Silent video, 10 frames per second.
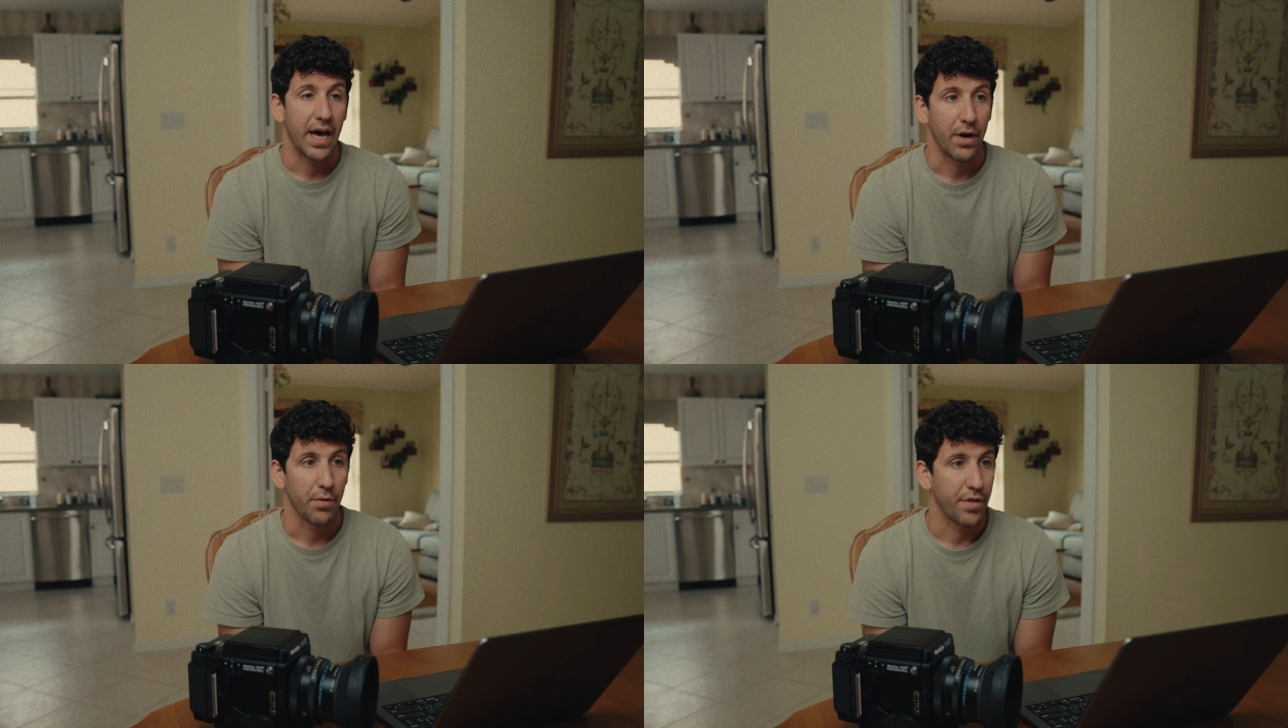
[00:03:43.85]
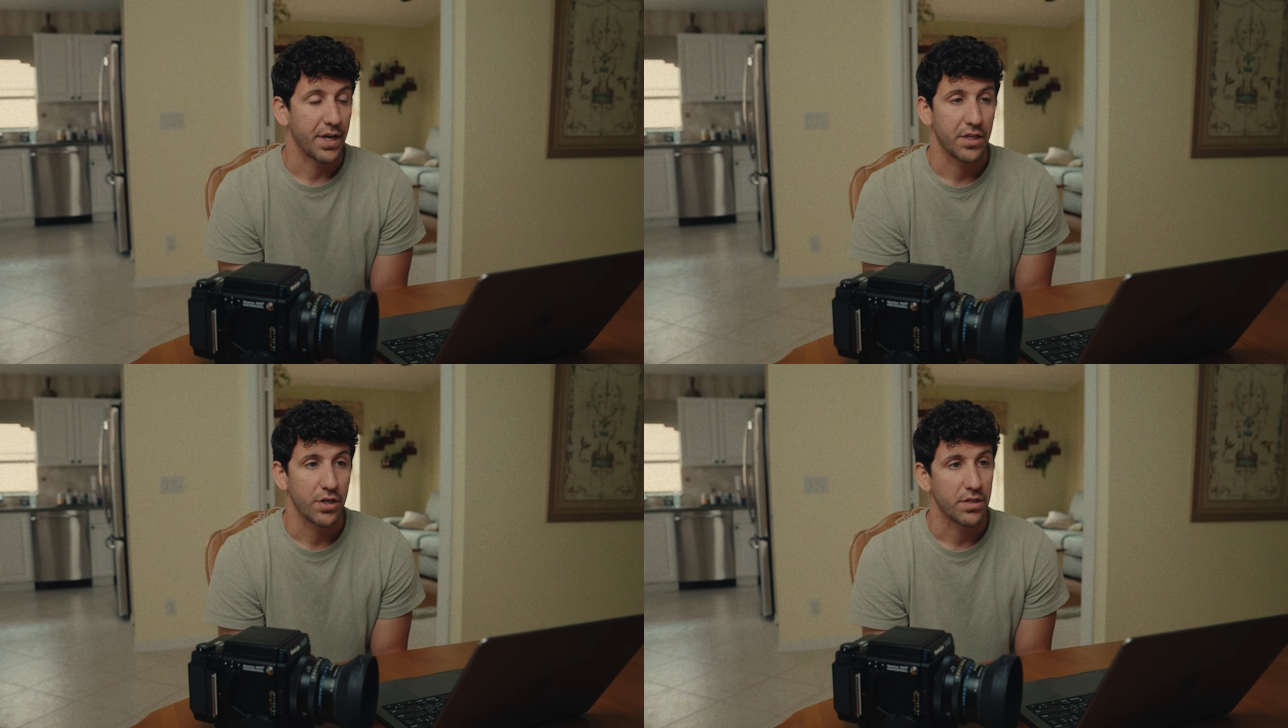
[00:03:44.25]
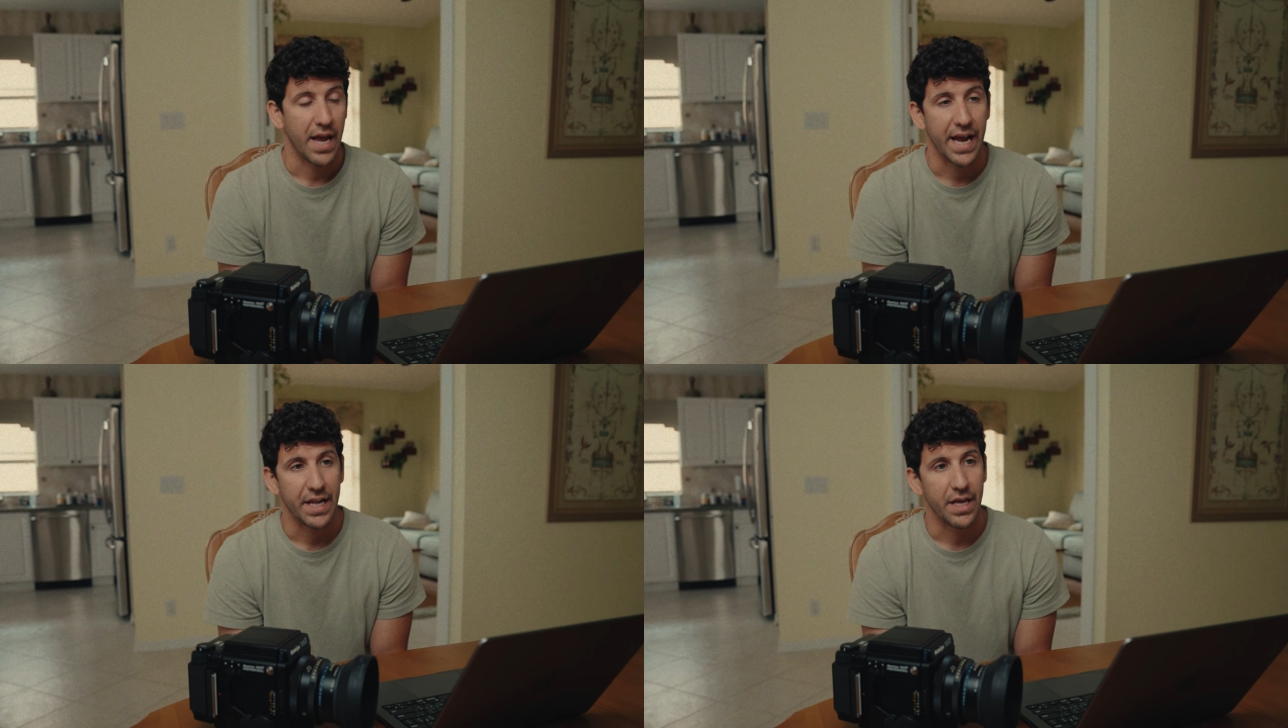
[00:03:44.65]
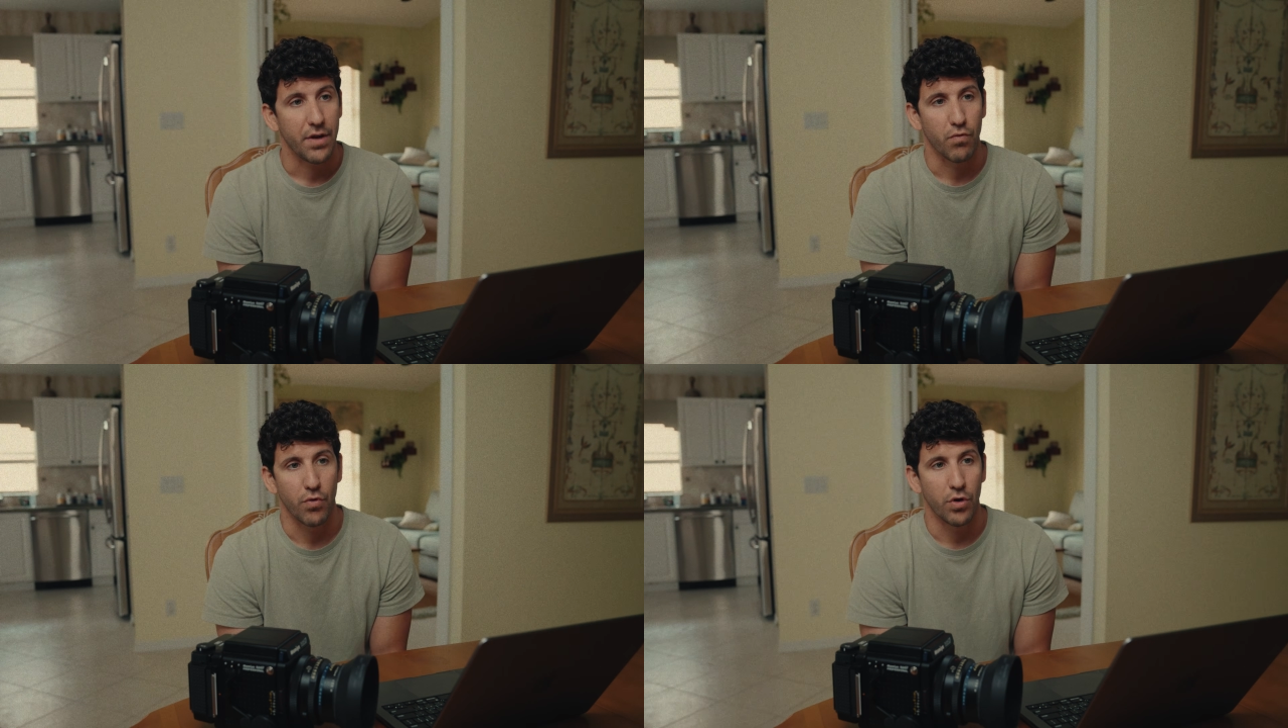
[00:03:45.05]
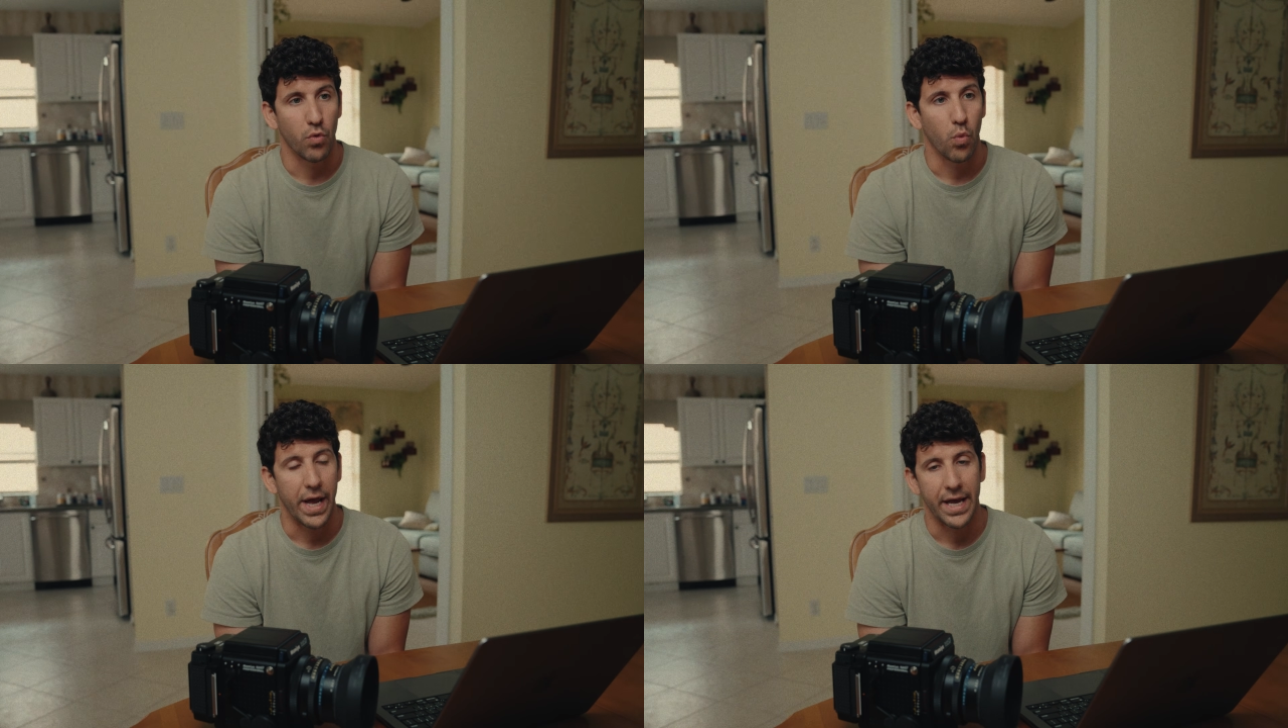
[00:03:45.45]
I don't think there's any real
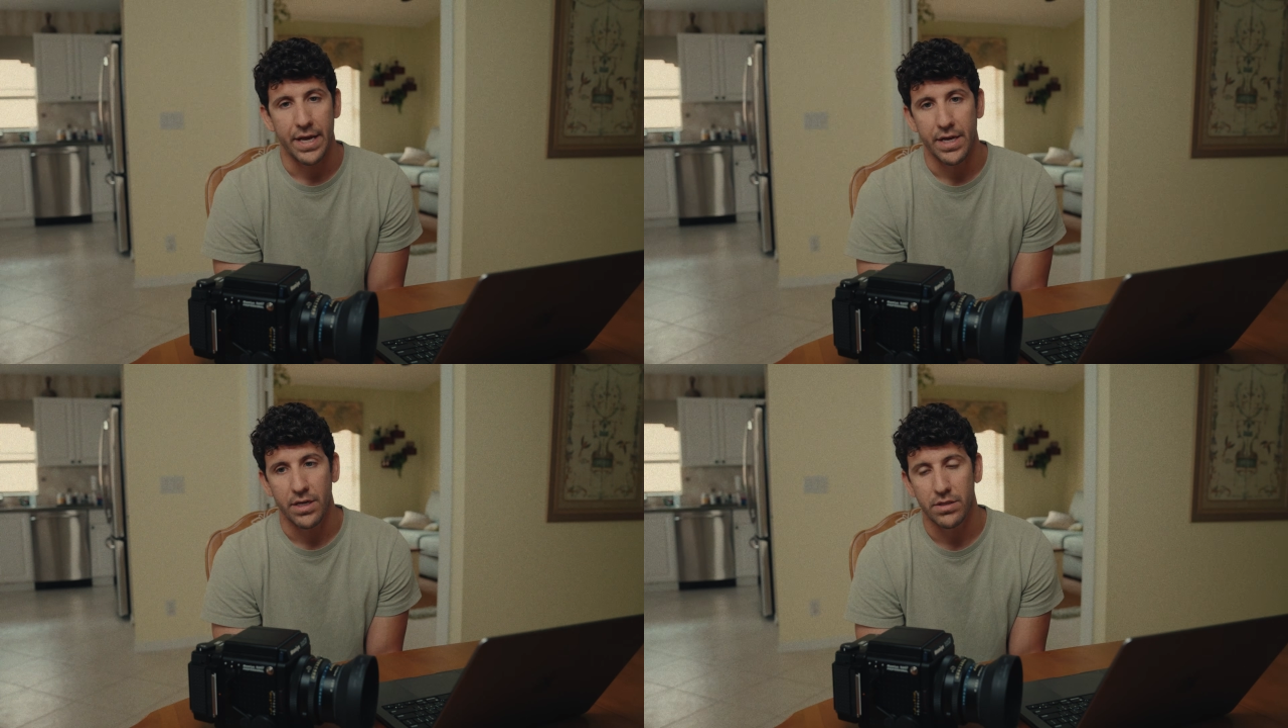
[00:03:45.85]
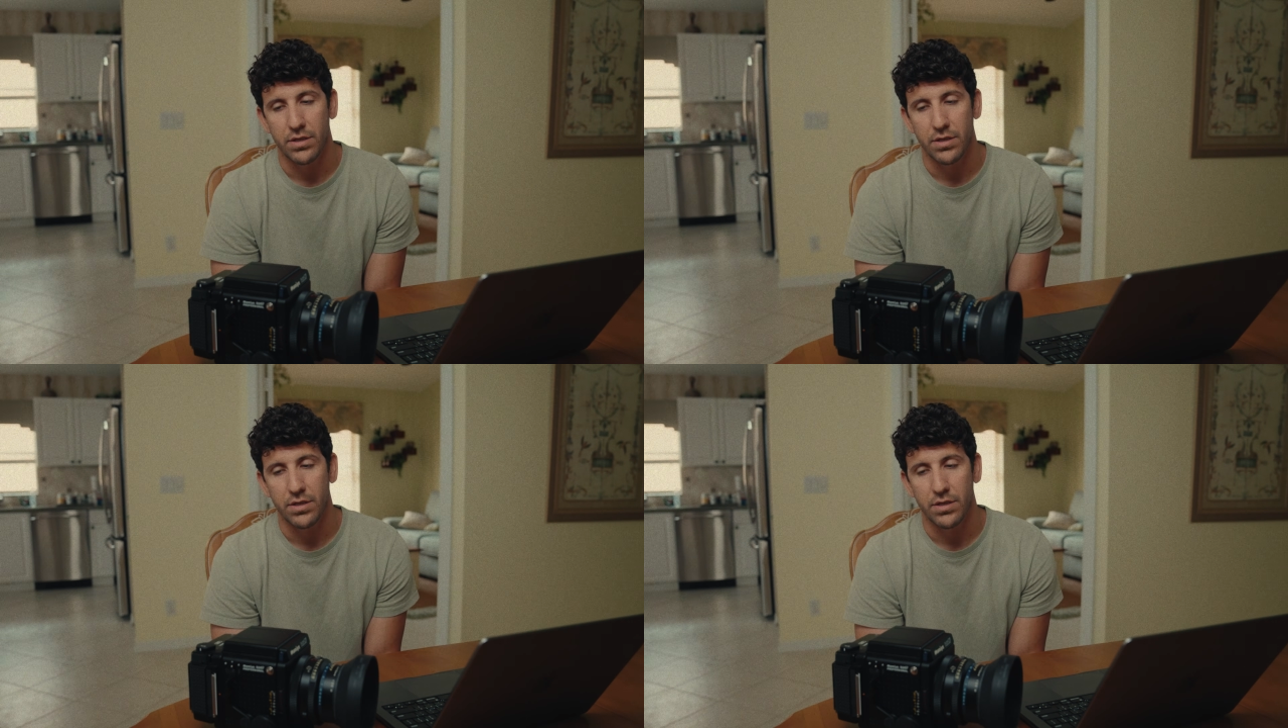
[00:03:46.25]
way